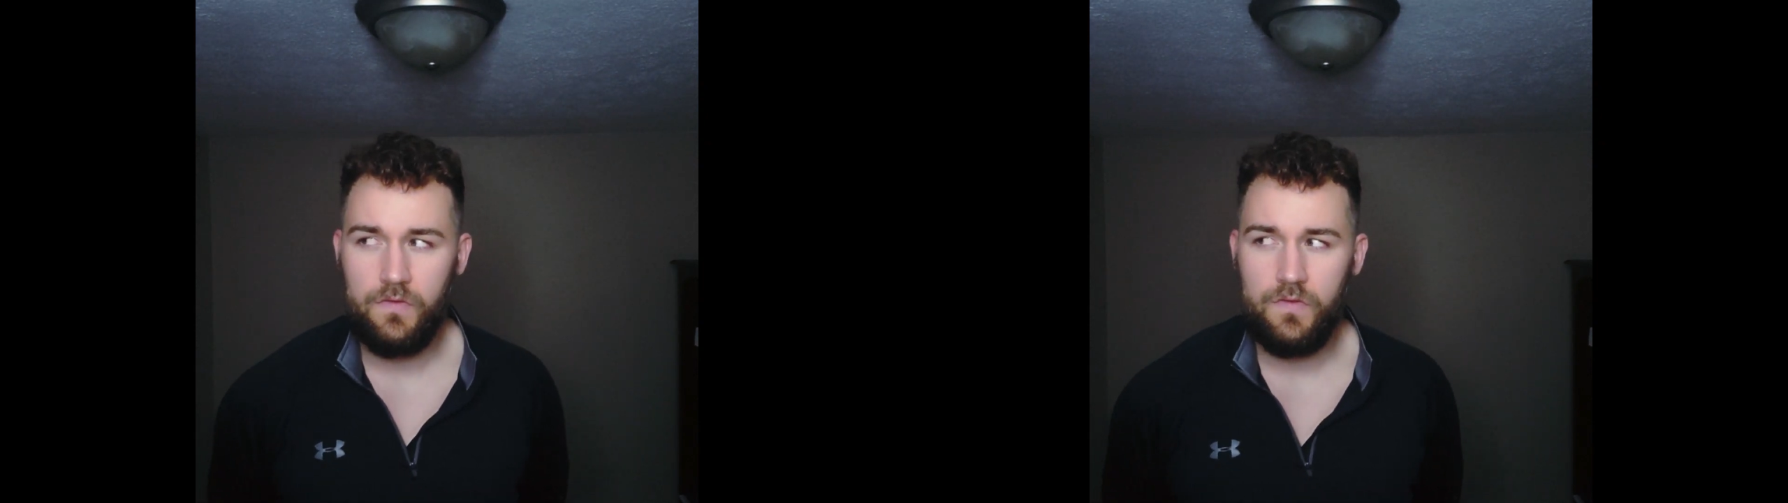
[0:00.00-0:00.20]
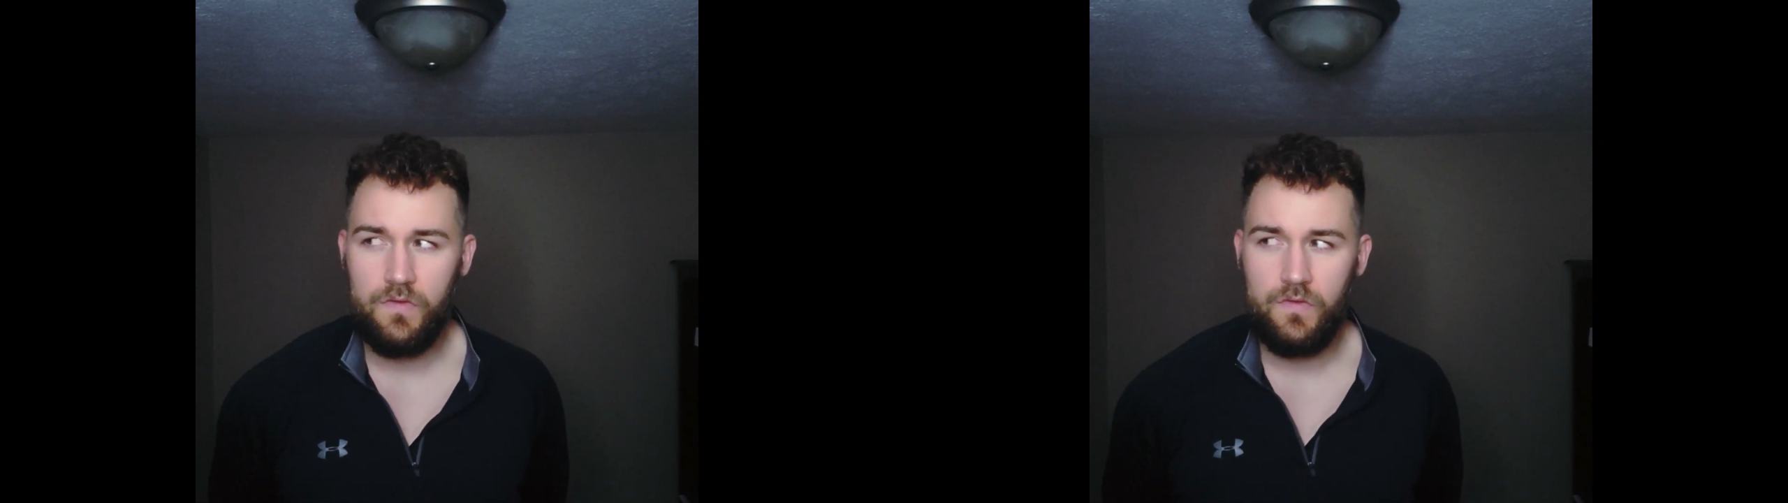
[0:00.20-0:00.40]

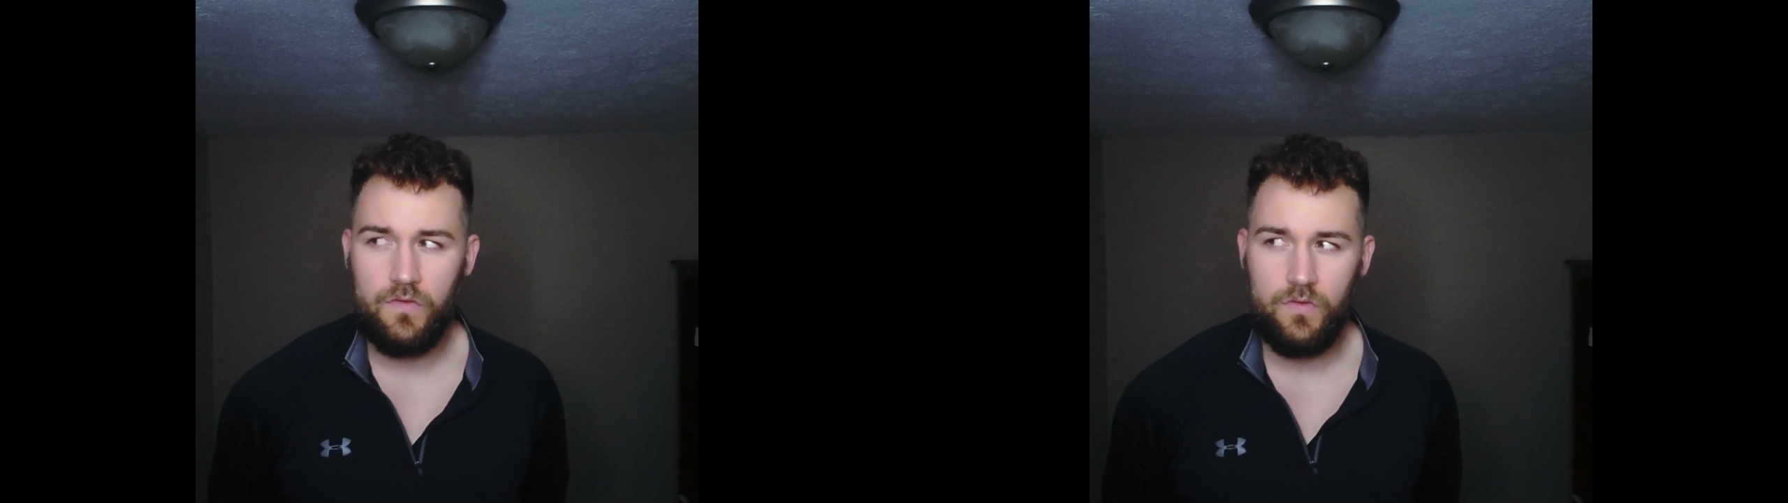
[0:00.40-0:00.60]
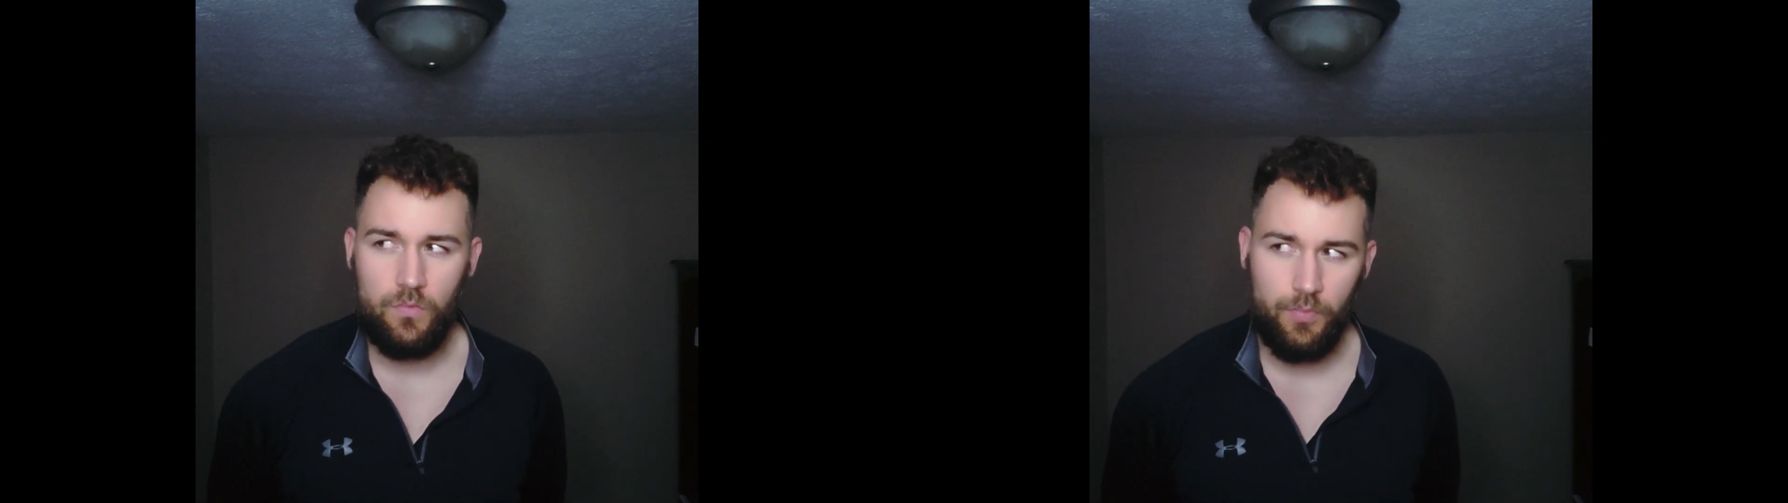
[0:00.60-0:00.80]

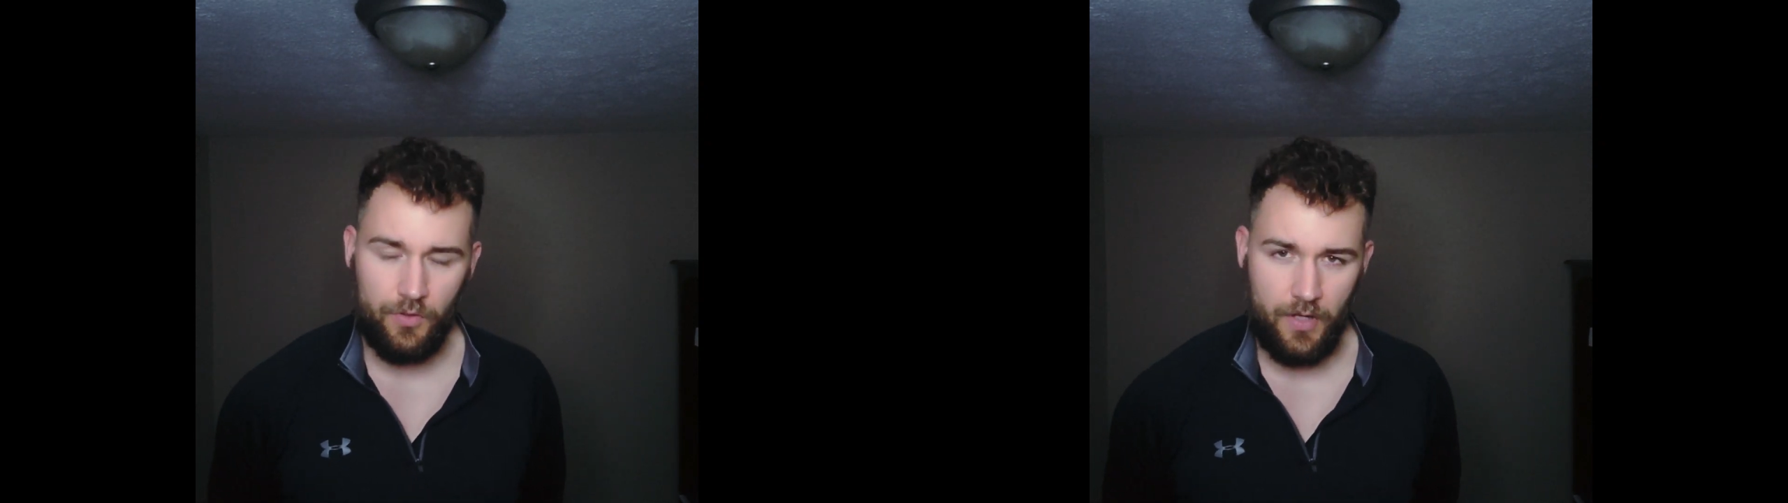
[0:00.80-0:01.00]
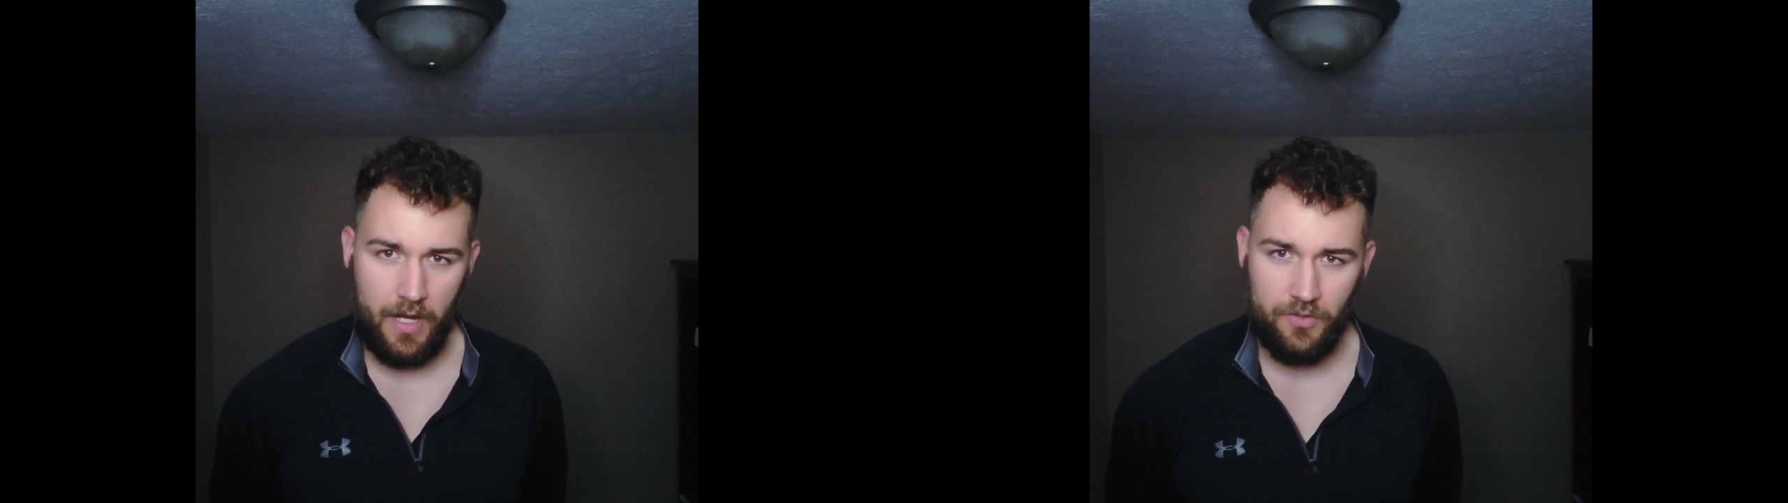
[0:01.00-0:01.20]

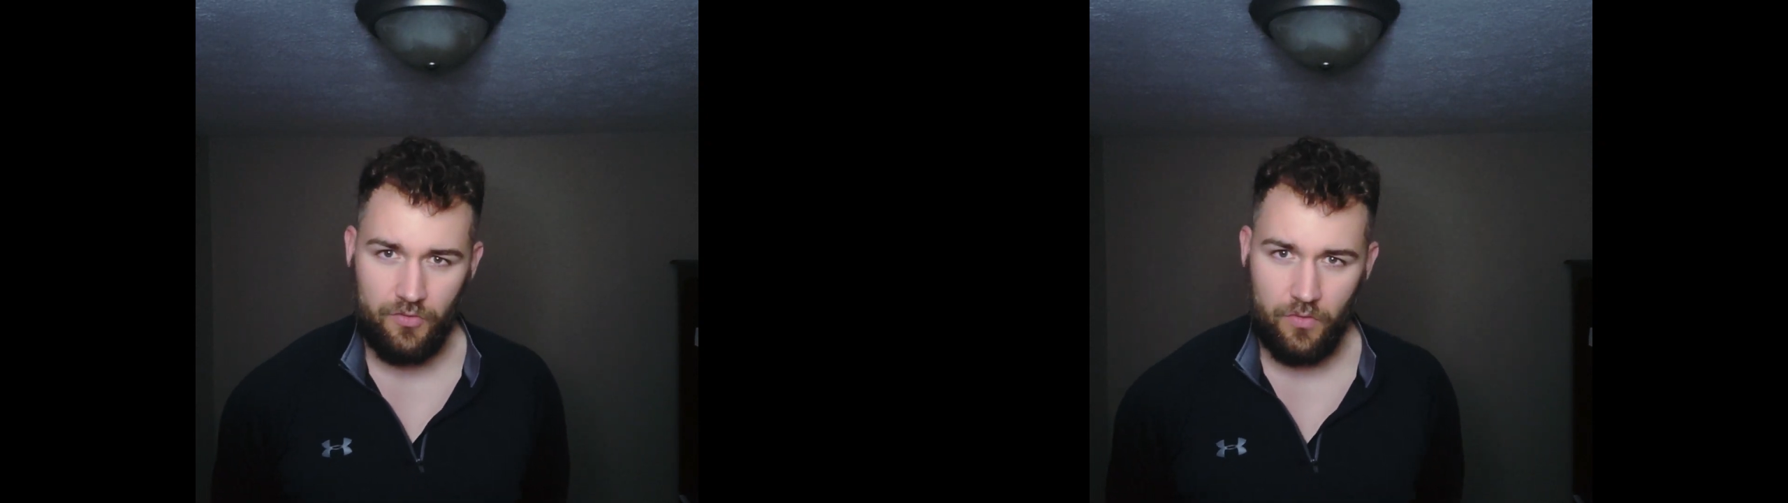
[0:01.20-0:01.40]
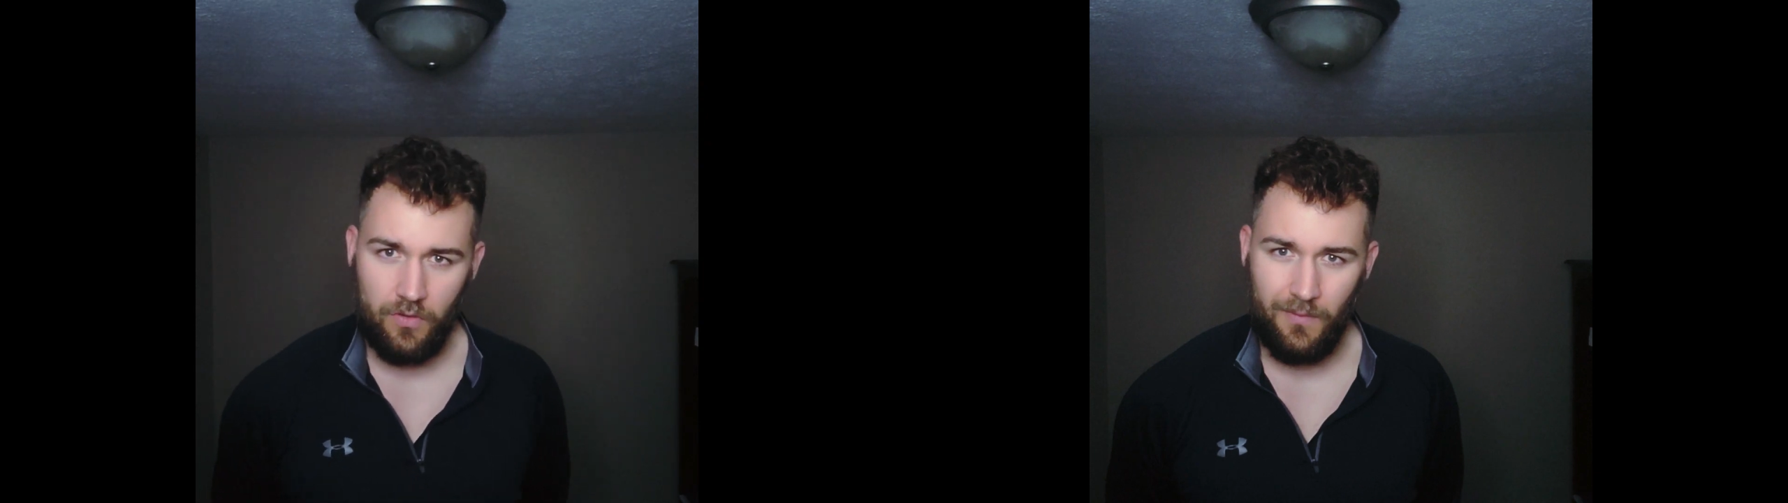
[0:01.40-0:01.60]

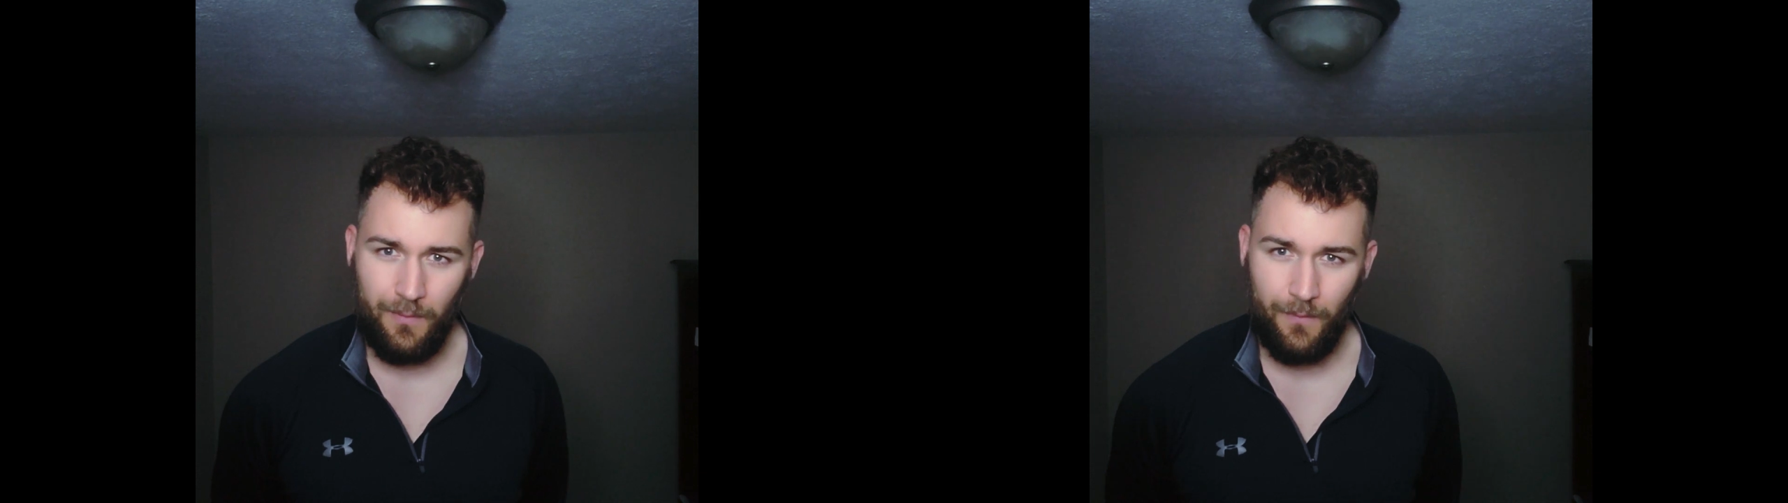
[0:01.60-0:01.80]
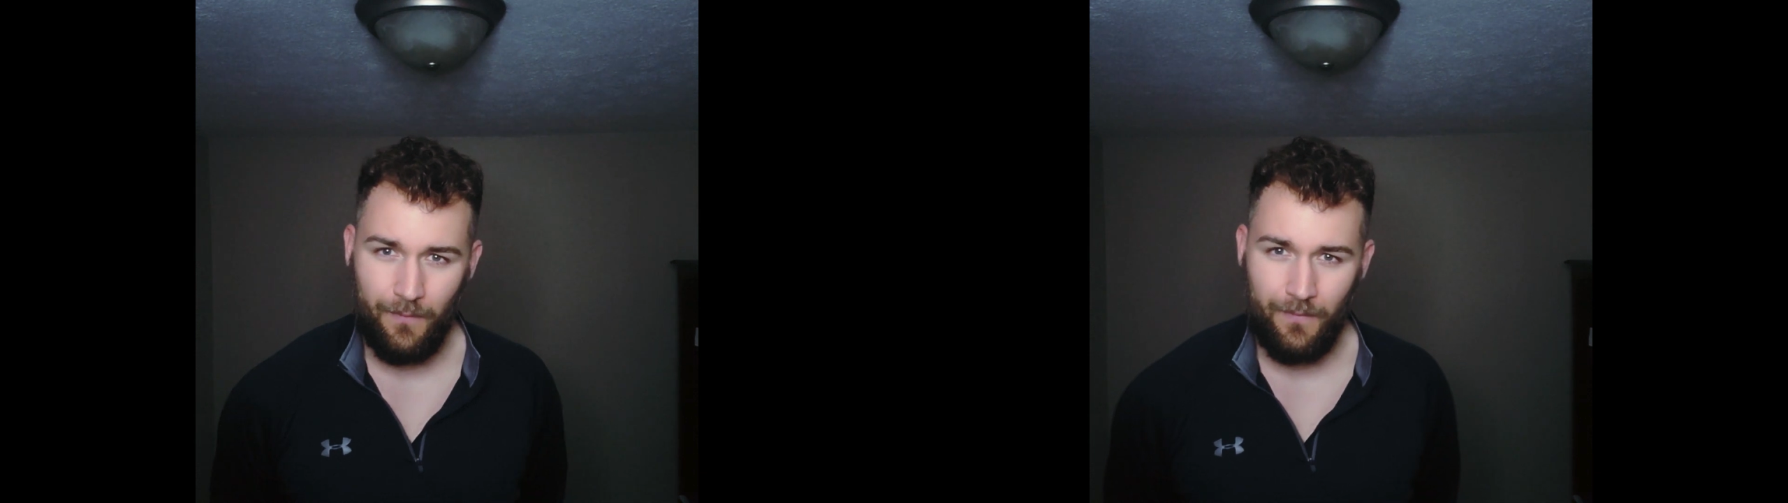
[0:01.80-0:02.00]
supernatural.